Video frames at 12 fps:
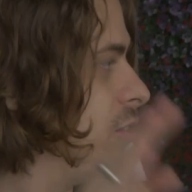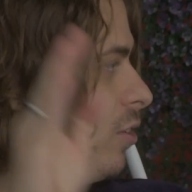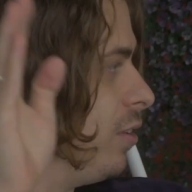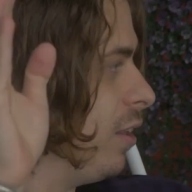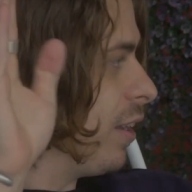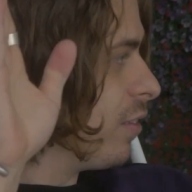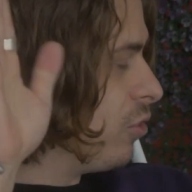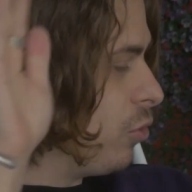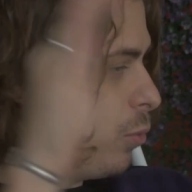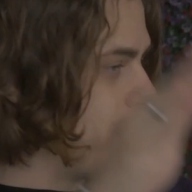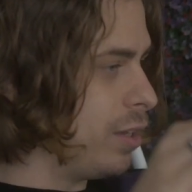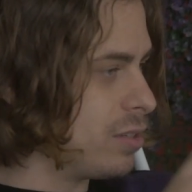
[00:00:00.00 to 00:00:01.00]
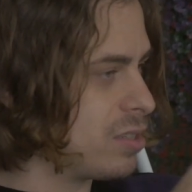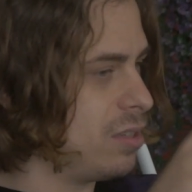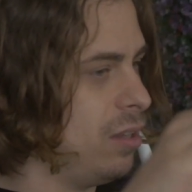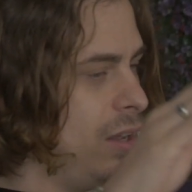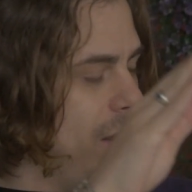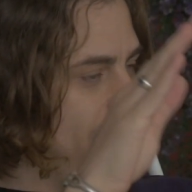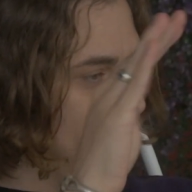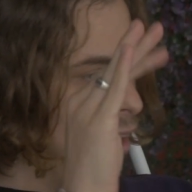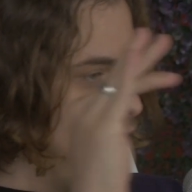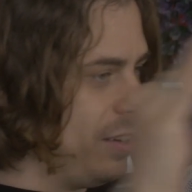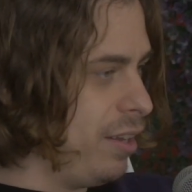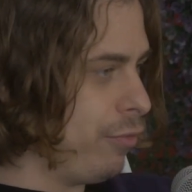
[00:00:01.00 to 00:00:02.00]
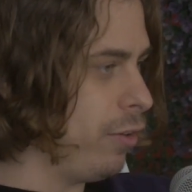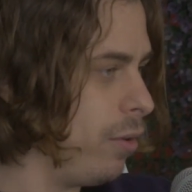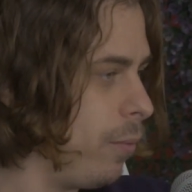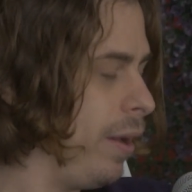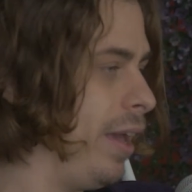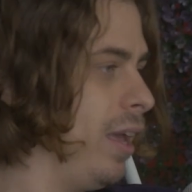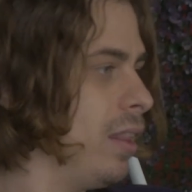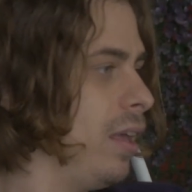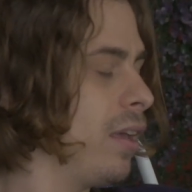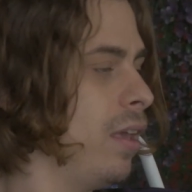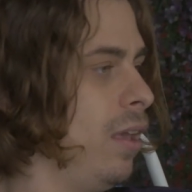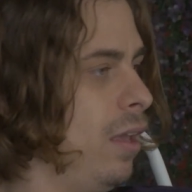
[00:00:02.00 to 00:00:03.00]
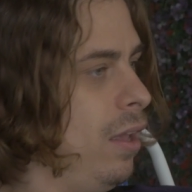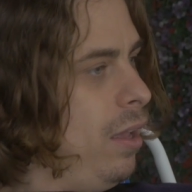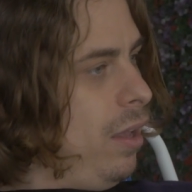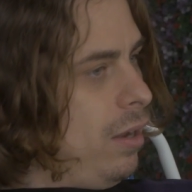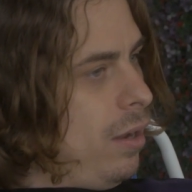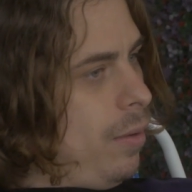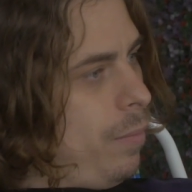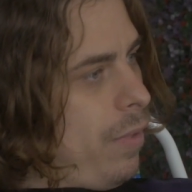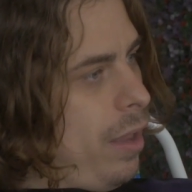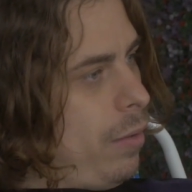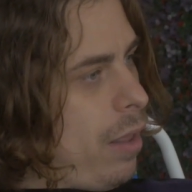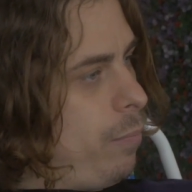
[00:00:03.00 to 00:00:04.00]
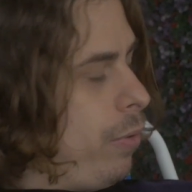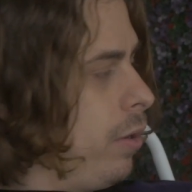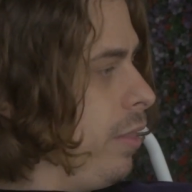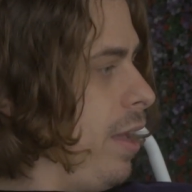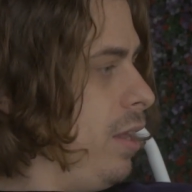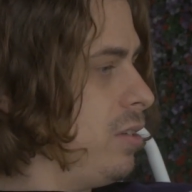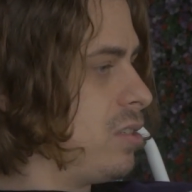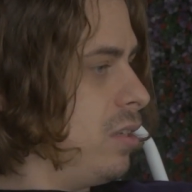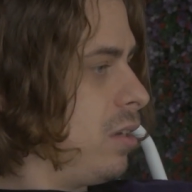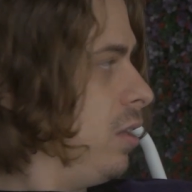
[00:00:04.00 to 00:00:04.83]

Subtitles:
to like do things in a different way, like, and part of that is the